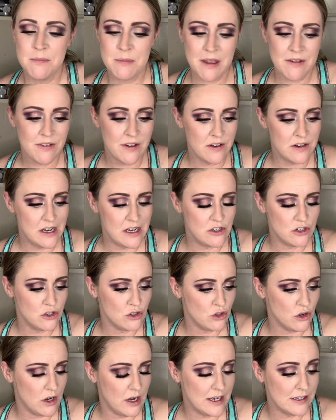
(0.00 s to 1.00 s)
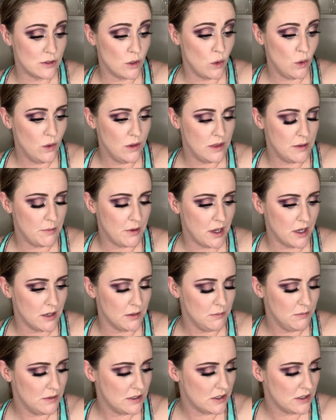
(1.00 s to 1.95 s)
my foundation drawer has a hole in the bottom,